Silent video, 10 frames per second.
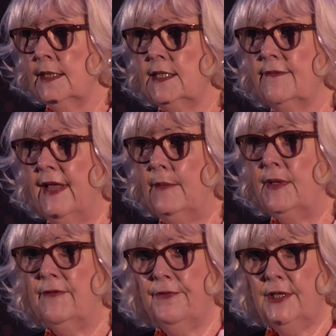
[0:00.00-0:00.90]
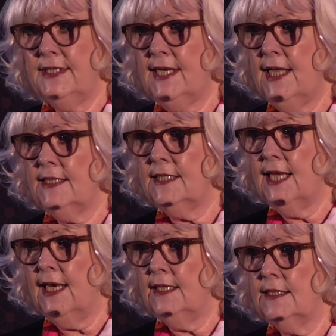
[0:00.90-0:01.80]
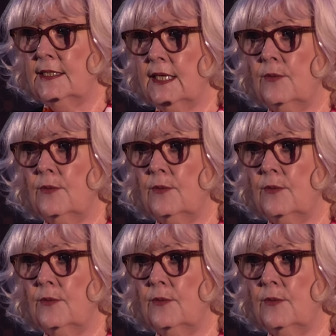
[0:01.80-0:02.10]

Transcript: developing first-class talent